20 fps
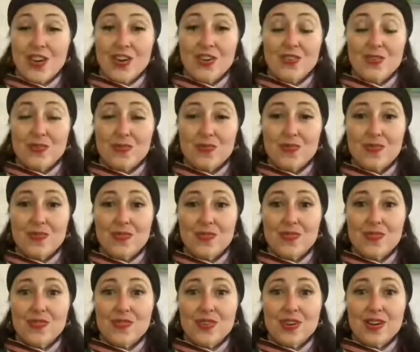oh,
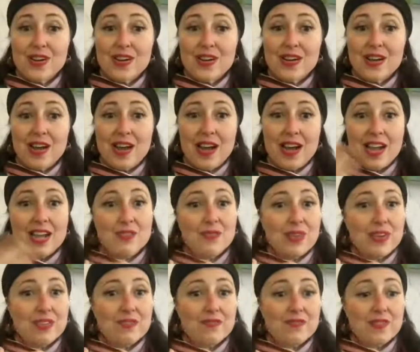I
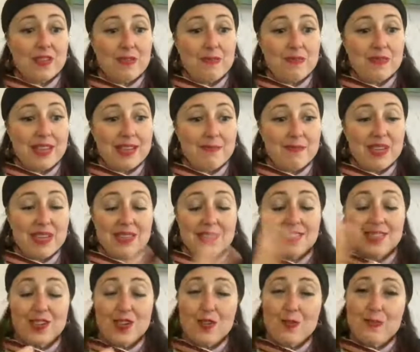went from like being
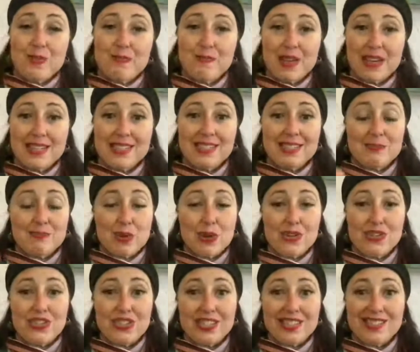this open minded
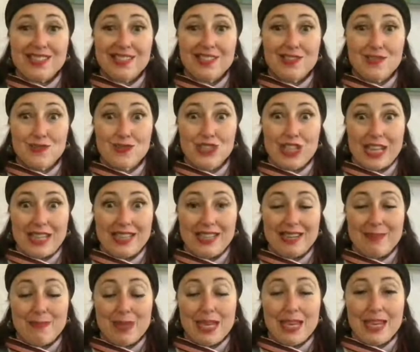person to
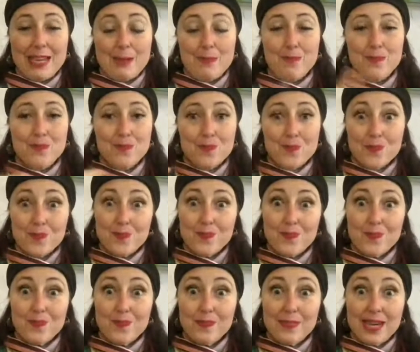suddenly being
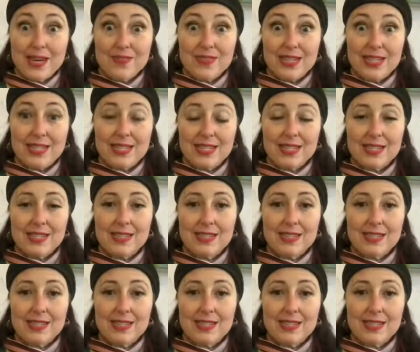married.